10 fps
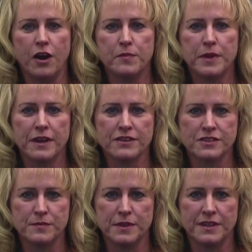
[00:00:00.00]
all
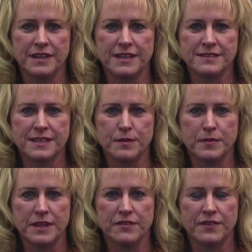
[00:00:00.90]
parish communities
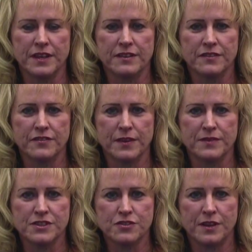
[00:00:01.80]
can benefit
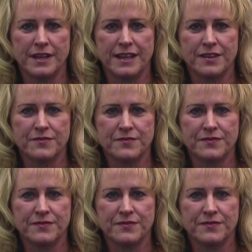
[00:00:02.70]
from this training.